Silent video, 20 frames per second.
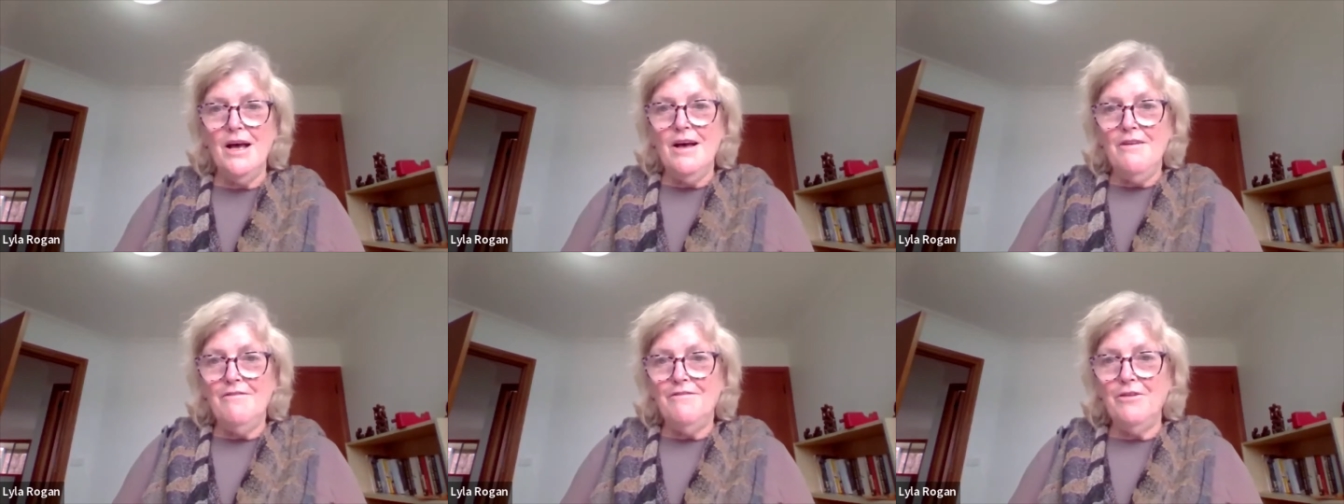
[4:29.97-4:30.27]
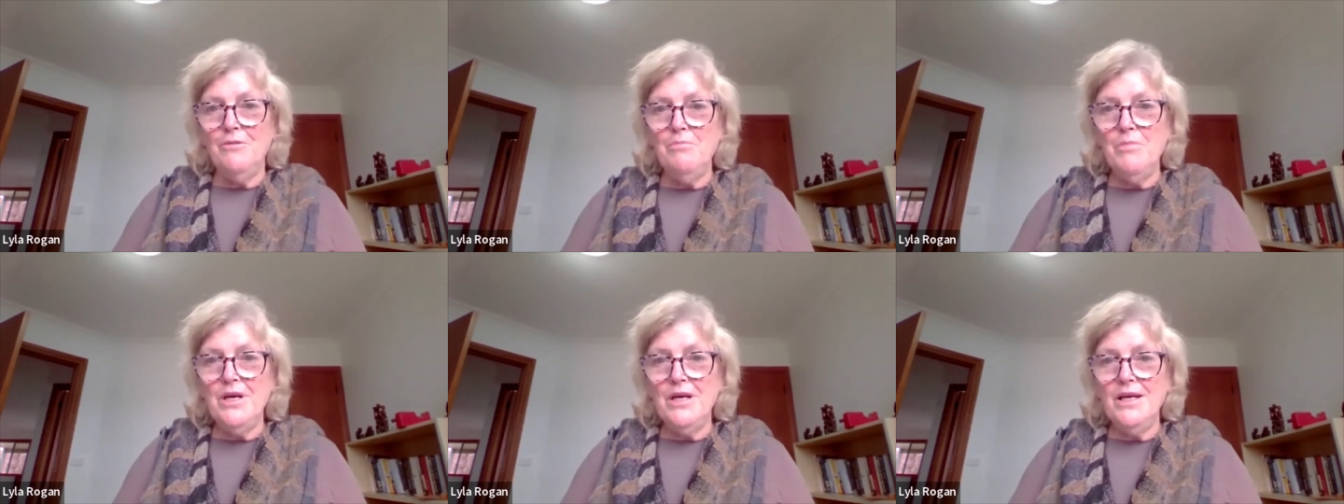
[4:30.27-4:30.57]

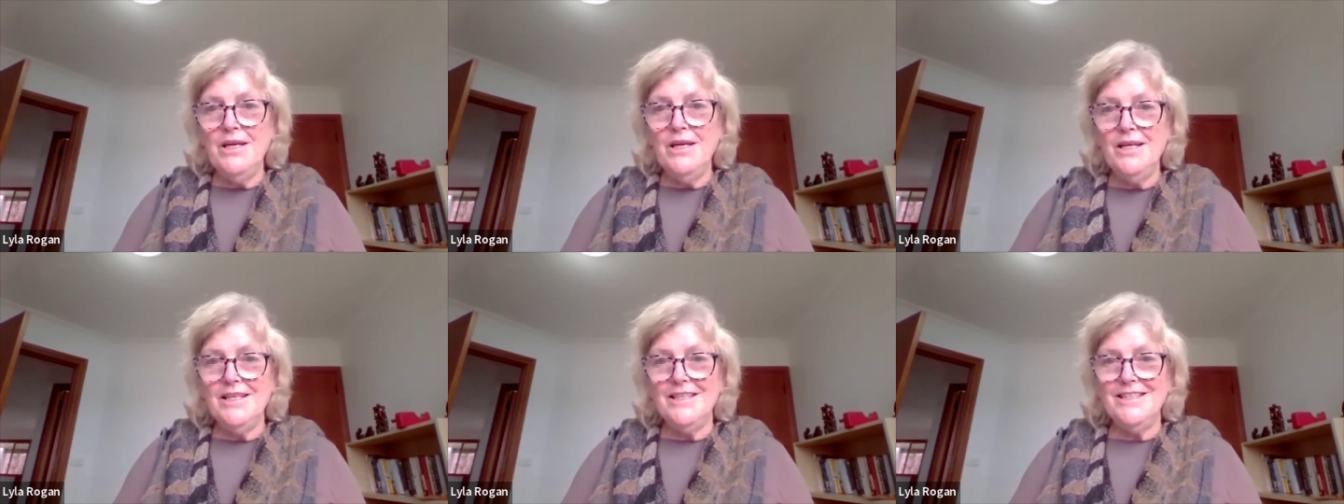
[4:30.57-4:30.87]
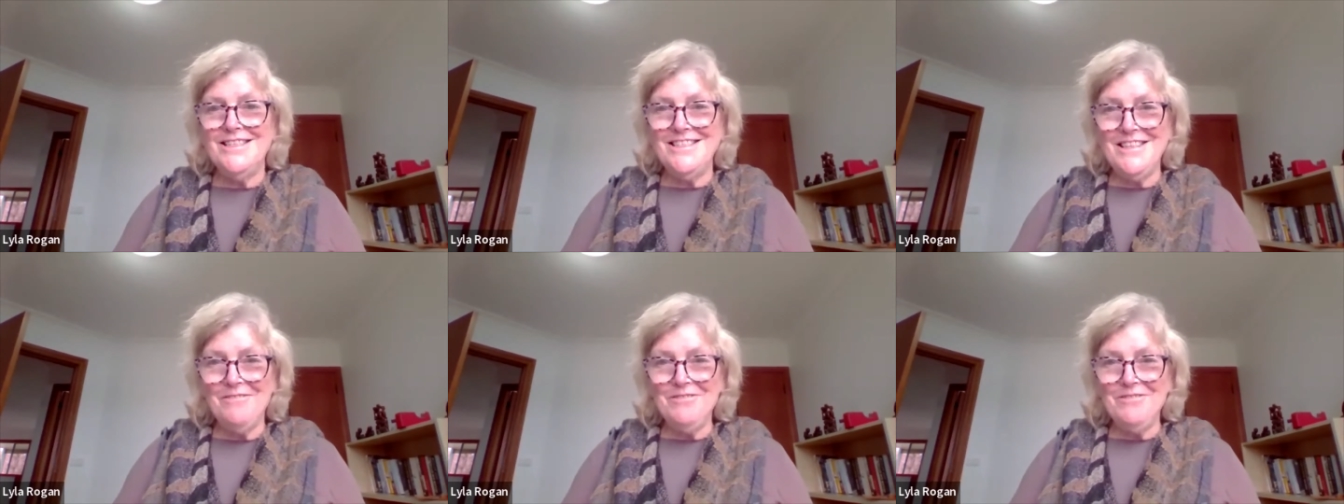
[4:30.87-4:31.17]
For me,
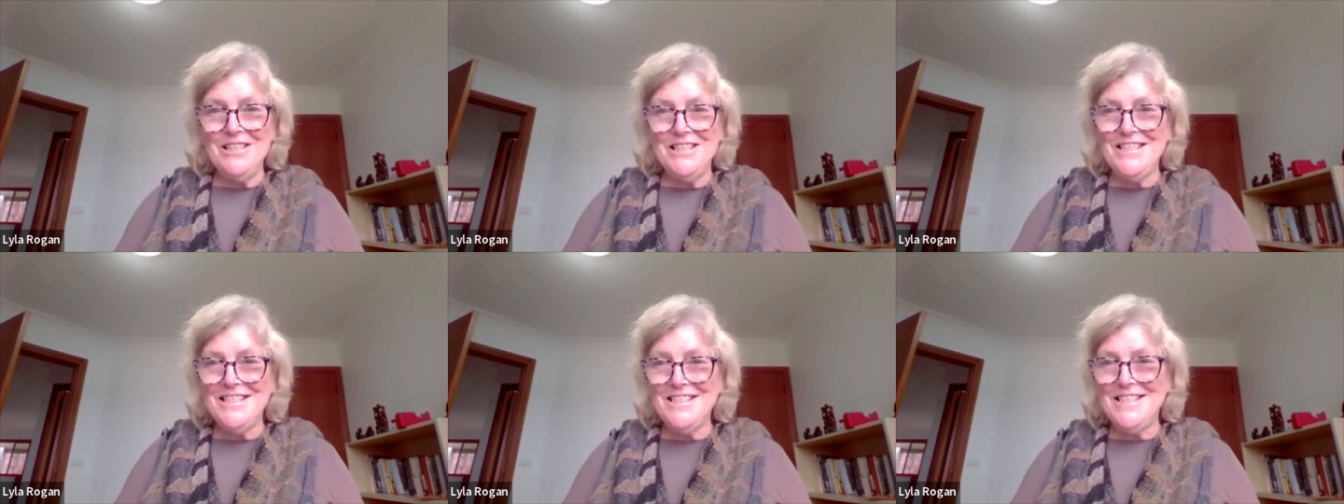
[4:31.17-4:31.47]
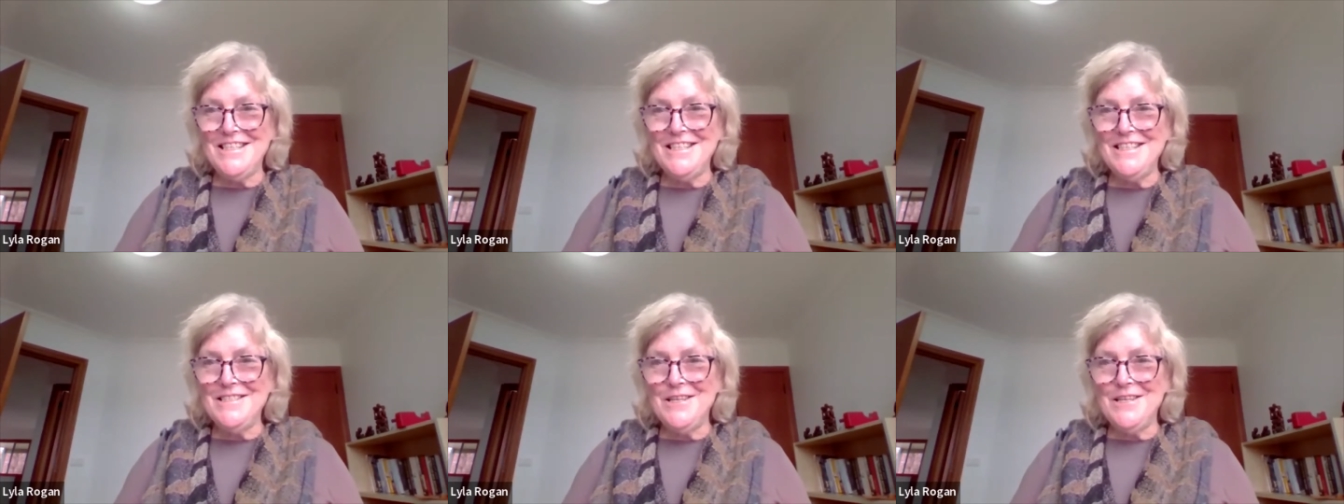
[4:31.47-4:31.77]
it's lovely to
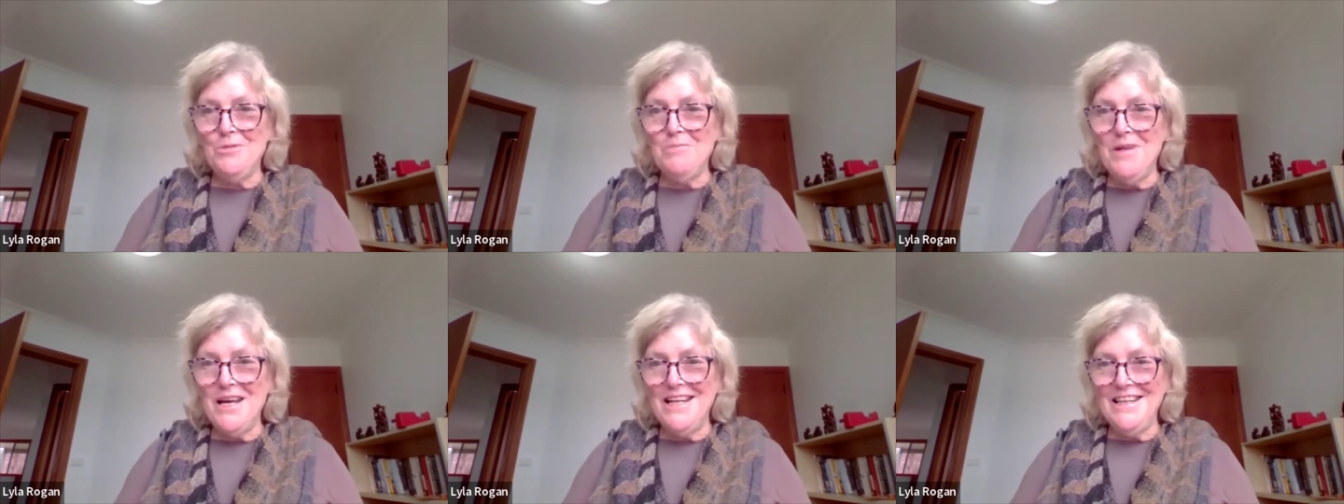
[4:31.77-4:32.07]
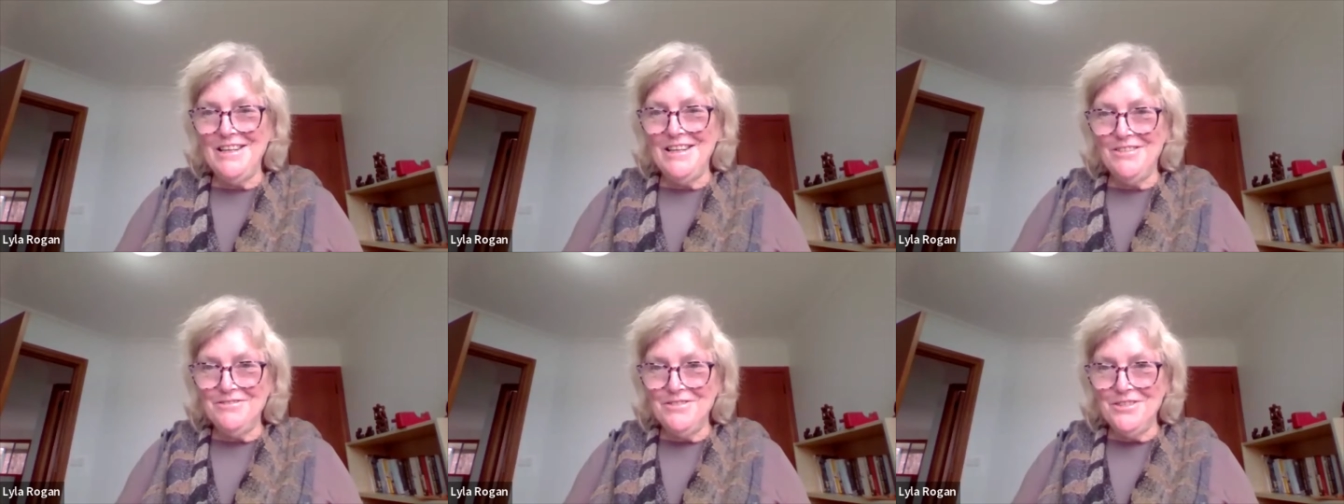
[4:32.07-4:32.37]
see so
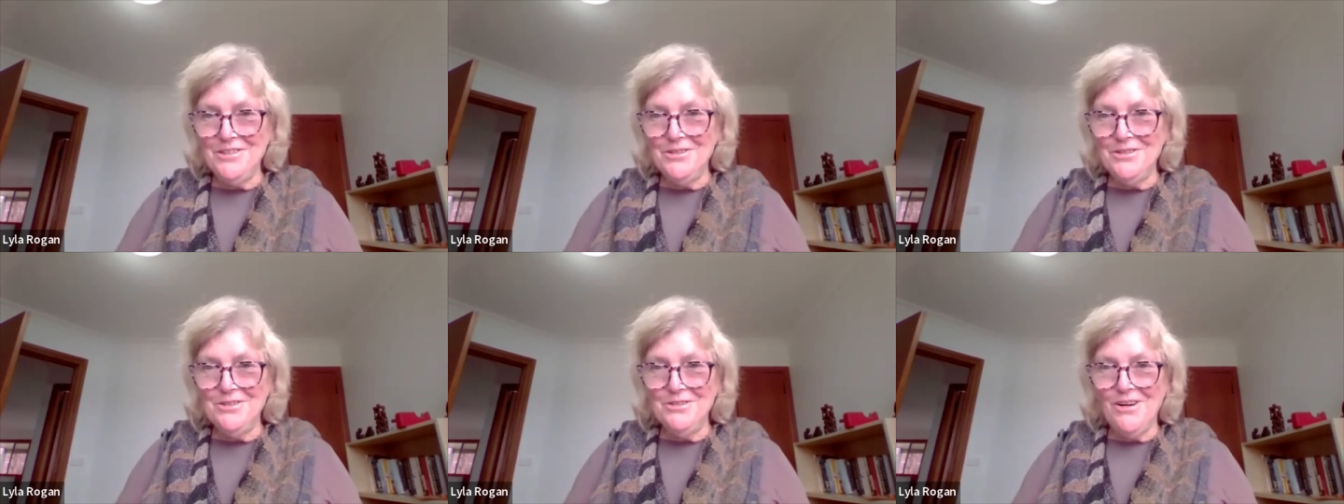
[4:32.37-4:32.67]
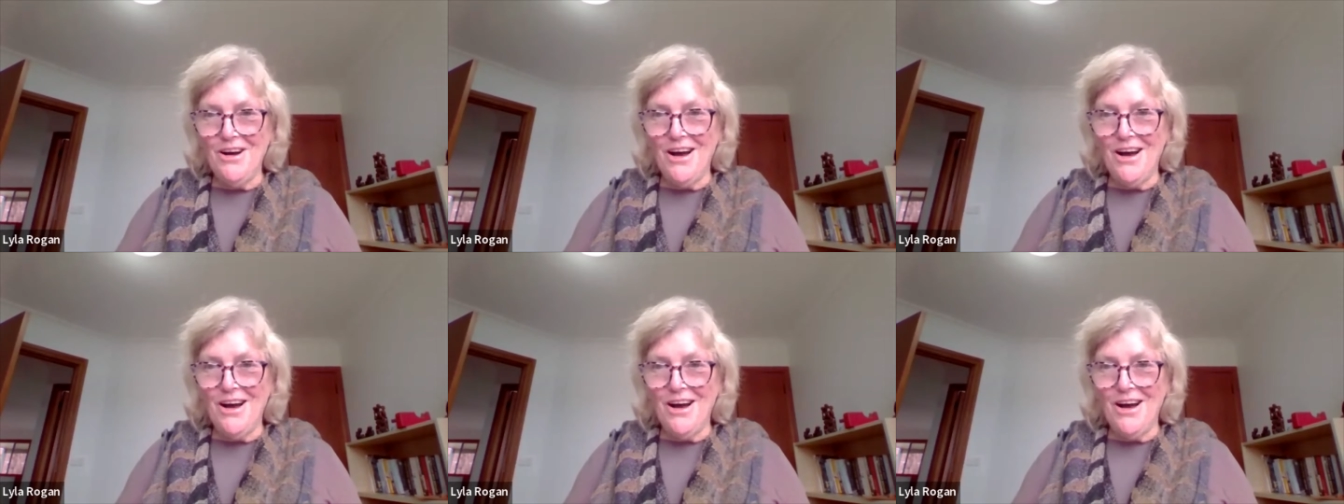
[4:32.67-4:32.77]
many of you.